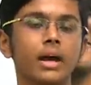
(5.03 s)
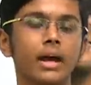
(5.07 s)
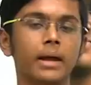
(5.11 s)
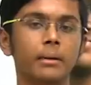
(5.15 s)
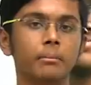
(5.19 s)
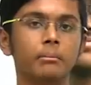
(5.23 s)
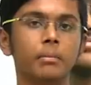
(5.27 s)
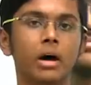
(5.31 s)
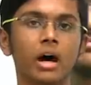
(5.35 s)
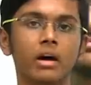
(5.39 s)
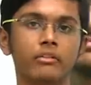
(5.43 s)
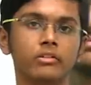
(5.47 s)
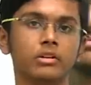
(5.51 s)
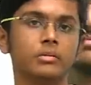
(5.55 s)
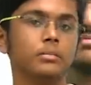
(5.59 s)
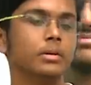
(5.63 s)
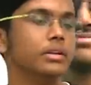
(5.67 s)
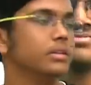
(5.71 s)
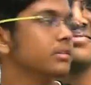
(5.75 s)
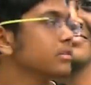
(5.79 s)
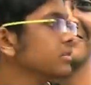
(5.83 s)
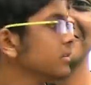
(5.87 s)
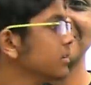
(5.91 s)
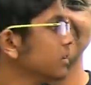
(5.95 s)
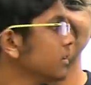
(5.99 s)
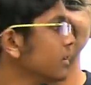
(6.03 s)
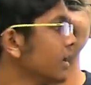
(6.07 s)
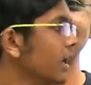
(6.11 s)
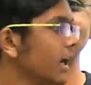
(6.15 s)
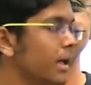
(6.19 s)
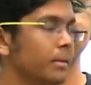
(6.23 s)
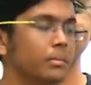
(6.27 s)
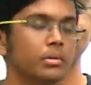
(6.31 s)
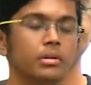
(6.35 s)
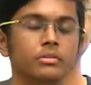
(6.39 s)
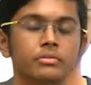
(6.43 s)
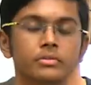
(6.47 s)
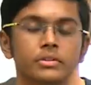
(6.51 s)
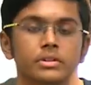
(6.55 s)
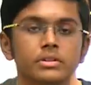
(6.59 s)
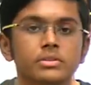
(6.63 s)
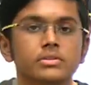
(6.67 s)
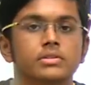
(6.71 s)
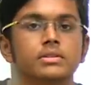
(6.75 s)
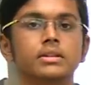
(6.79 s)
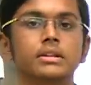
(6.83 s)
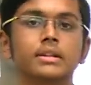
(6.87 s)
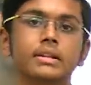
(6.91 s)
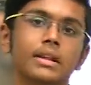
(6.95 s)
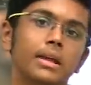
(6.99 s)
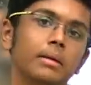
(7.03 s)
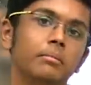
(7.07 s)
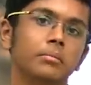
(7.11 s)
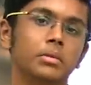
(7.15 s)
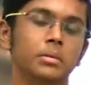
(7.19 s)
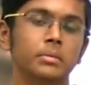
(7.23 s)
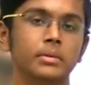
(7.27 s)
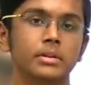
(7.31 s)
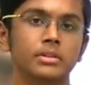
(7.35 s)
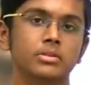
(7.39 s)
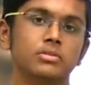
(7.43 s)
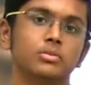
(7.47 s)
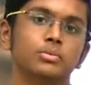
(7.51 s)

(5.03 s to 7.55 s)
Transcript: I am Bhavik Bansal. I am a first year MBBS